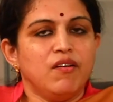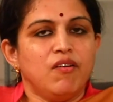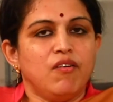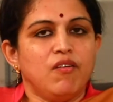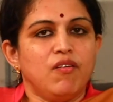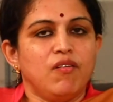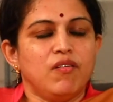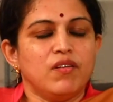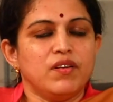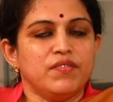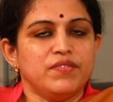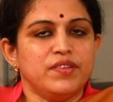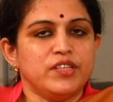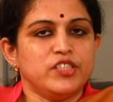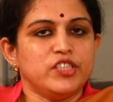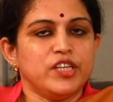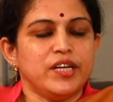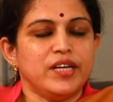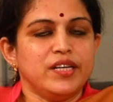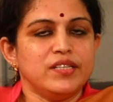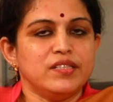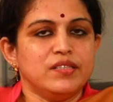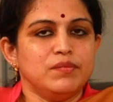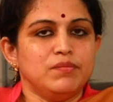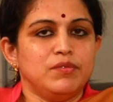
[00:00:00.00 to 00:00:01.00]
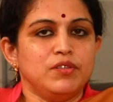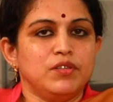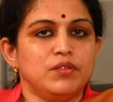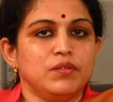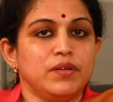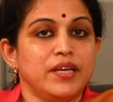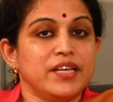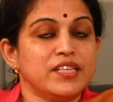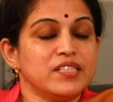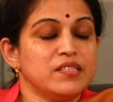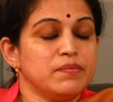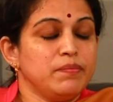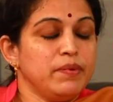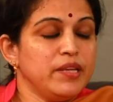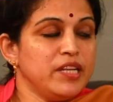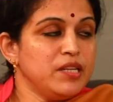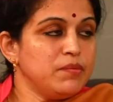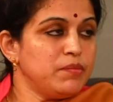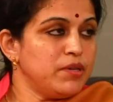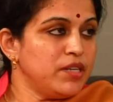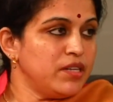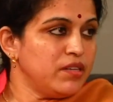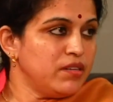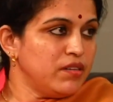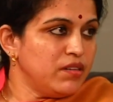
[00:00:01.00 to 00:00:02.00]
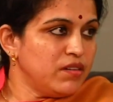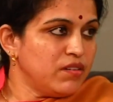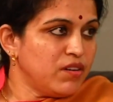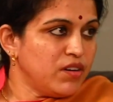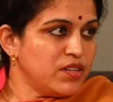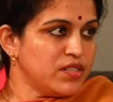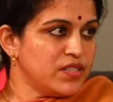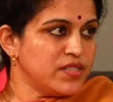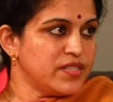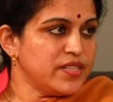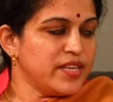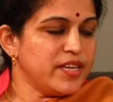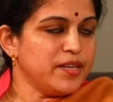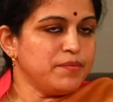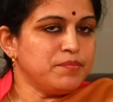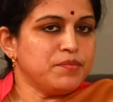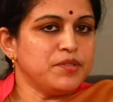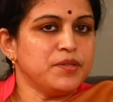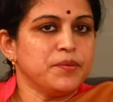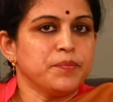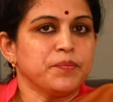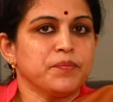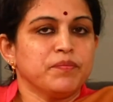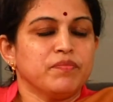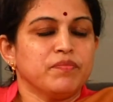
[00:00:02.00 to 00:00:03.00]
or if the child is able to explain a particular concept,